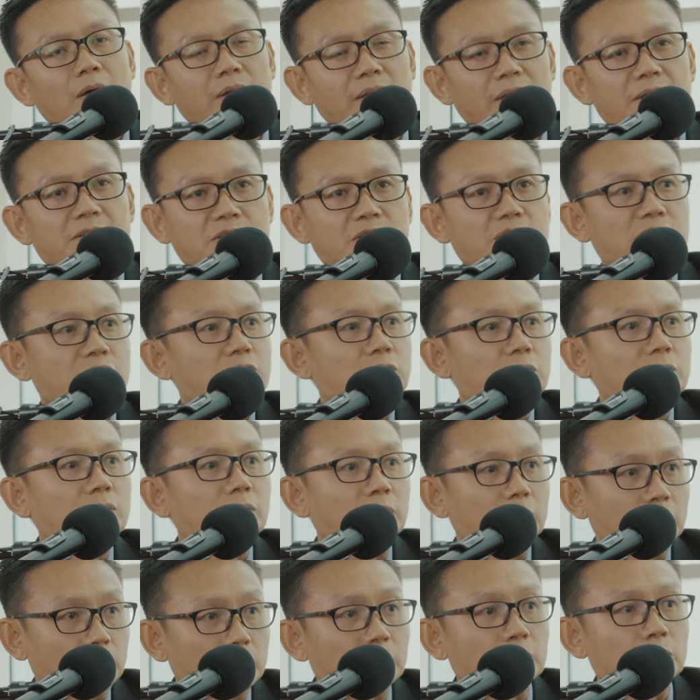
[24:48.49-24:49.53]
That is
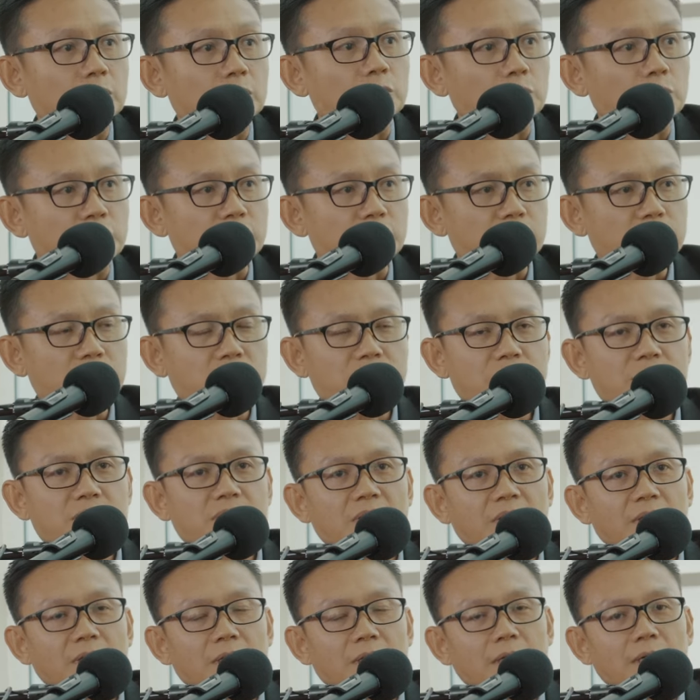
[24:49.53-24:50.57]
good questions.
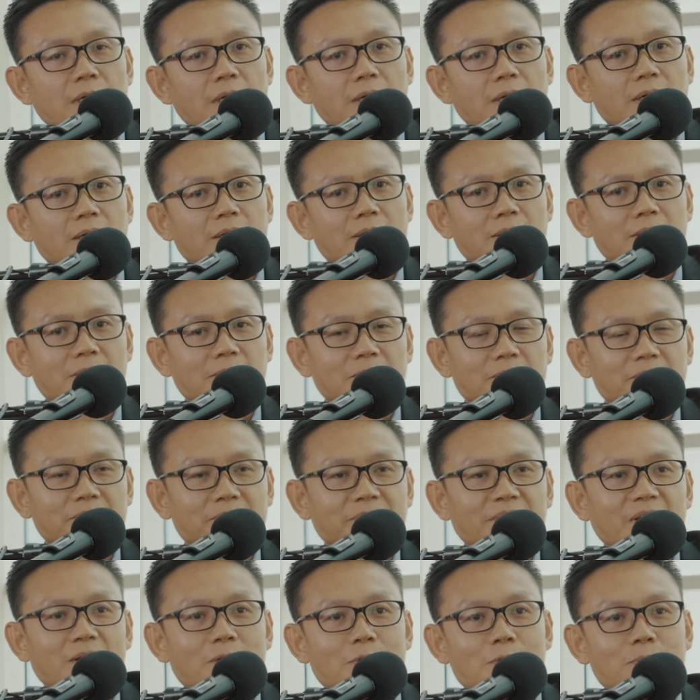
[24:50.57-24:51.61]

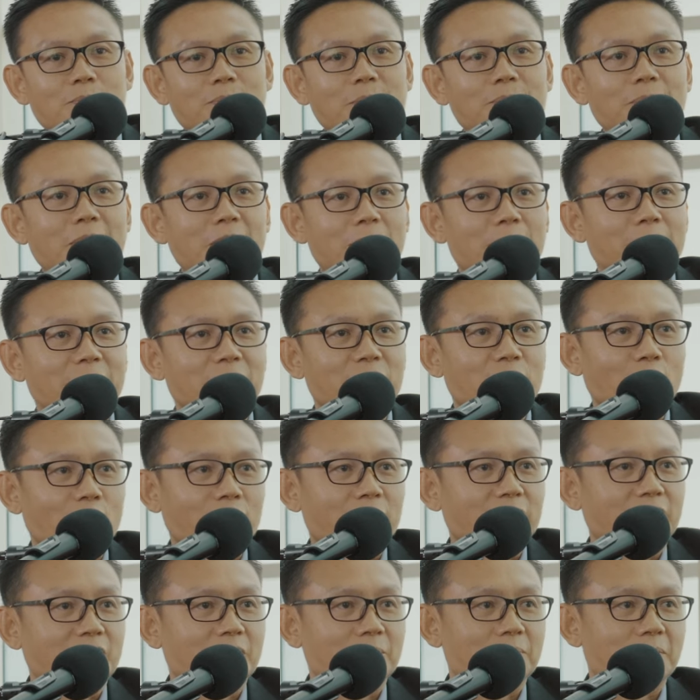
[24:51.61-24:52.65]
Now people have been
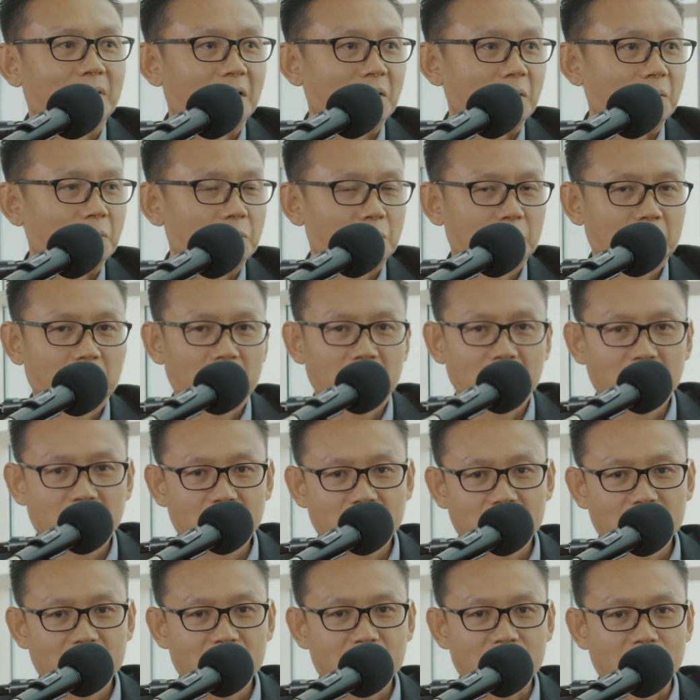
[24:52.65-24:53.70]
talking about
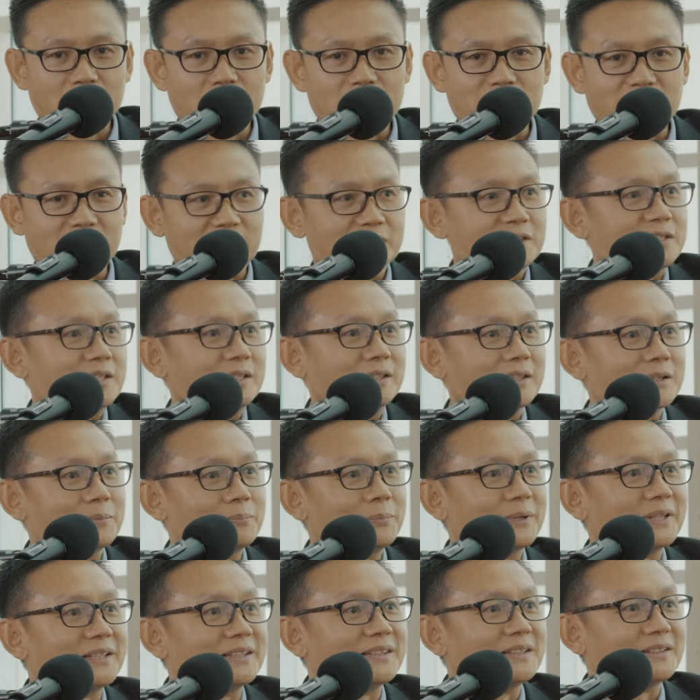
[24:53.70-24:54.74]

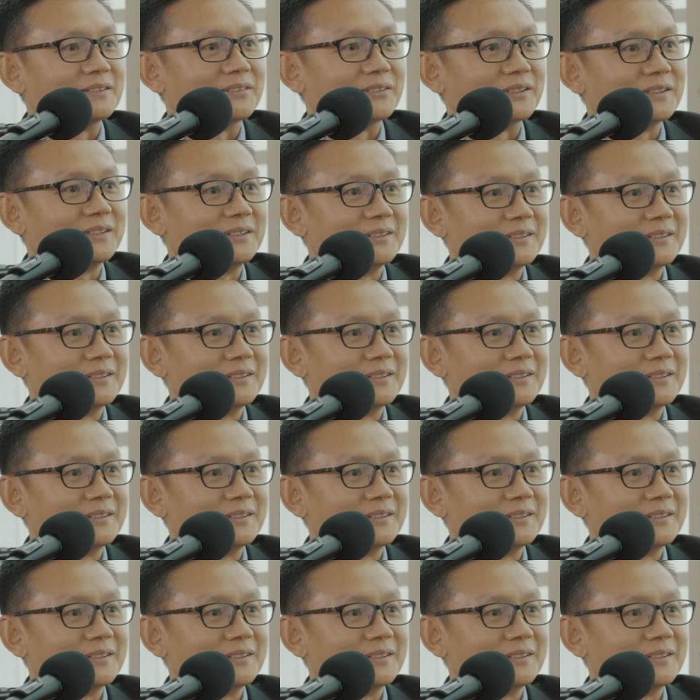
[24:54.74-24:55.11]
sustainability, right?